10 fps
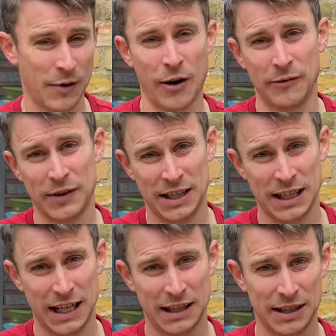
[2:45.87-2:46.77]

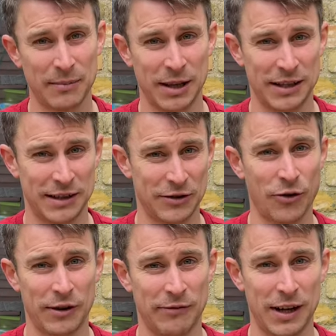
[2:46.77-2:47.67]
Obviously, some of the
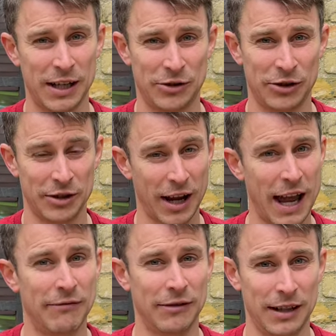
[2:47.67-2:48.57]
design features are
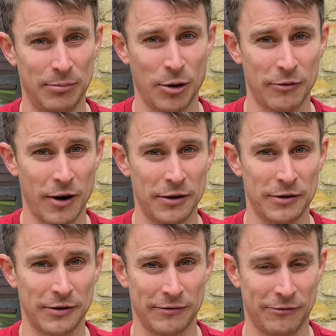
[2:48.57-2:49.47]
heavily
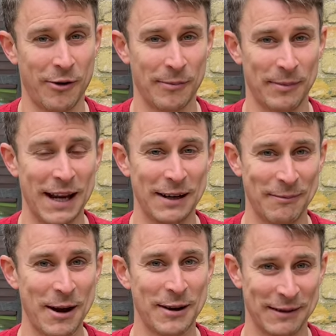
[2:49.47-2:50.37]
borrowed from
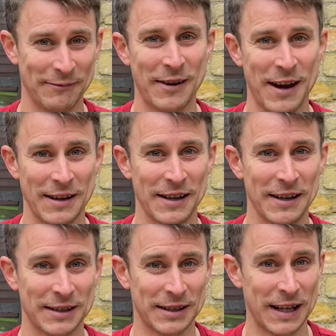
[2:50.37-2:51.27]
Hilleberg, in
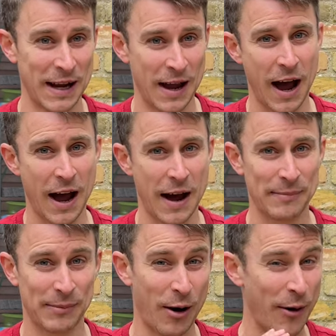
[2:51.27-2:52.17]
fairness,
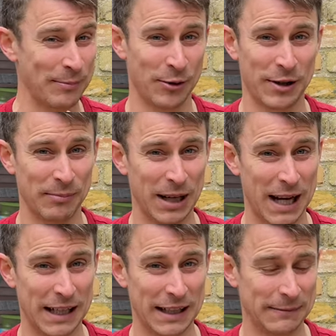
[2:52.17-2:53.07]
but I'm not
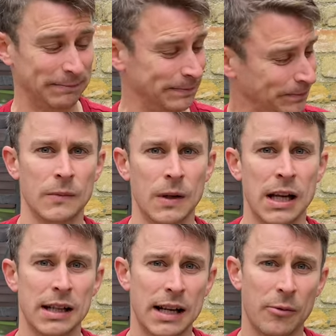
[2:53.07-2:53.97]
complaining.
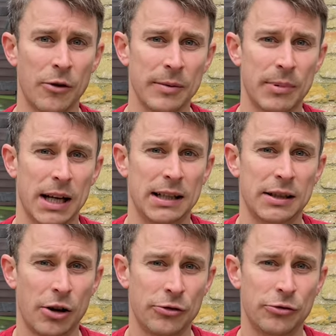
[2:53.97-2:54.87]
Now, I paid
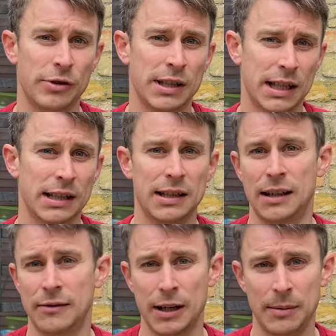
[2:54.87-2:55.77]

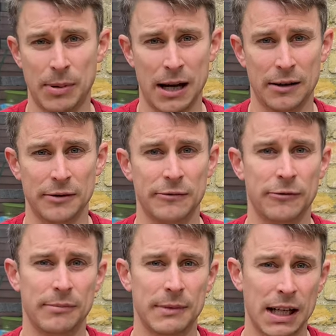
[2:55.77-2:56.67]
£163
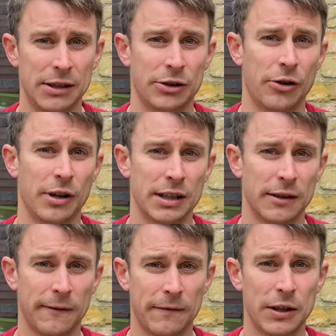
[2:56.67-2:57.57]
from Naturehike's
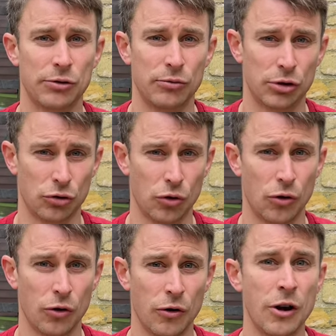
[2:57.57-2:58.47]
official
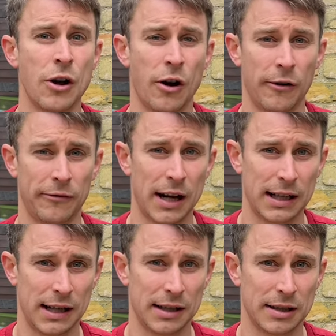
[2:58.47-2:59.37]
store off
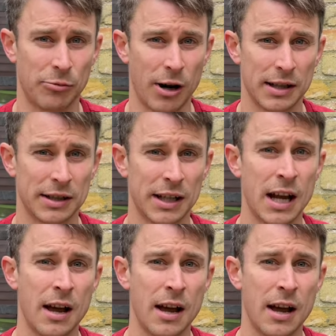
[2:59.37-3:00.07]
AliExpress.